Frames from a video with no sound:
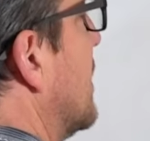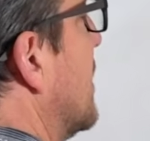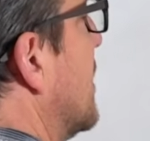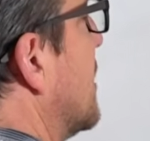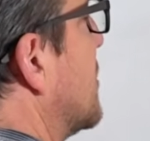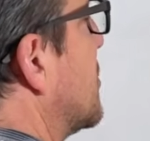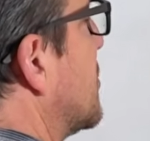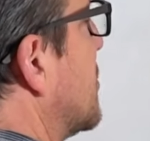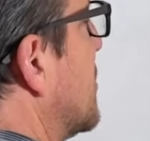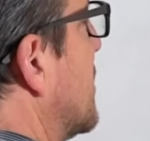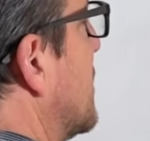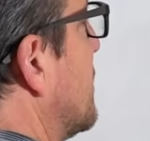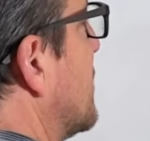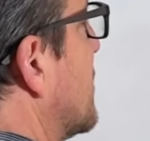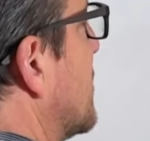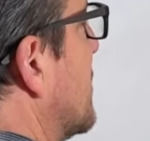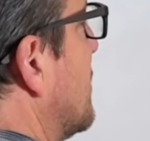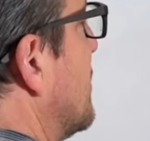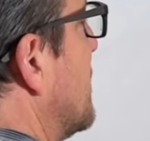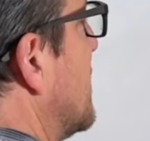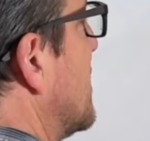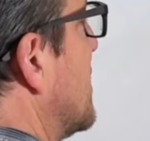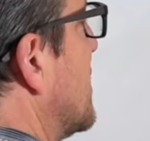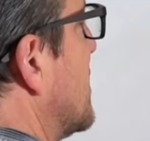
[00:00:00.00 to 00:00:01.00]
It seems
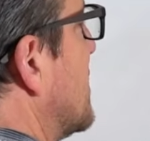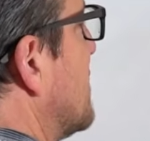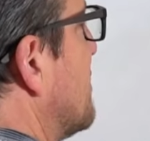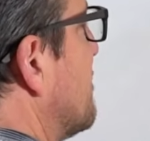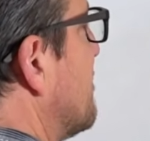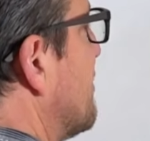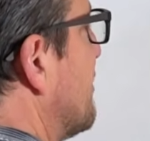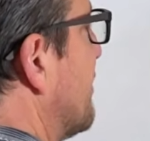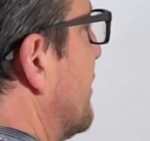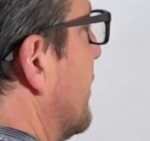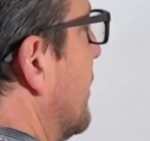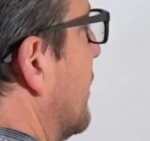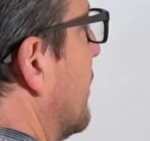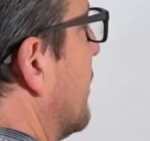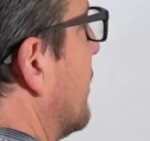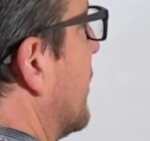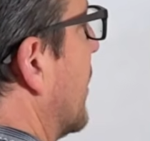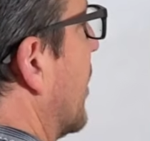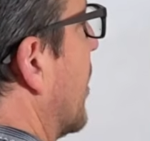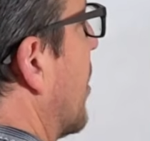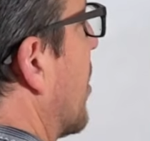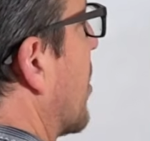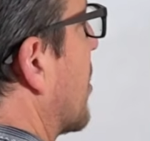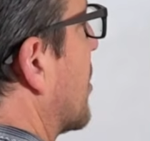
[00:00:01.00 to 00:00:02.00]
to be
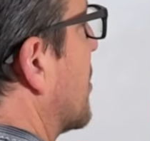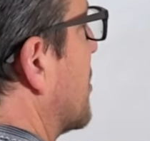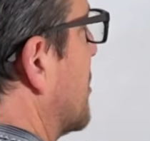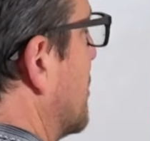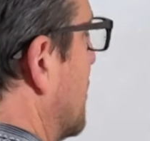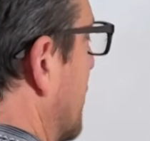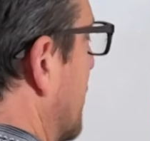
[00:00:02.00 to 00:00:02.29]
large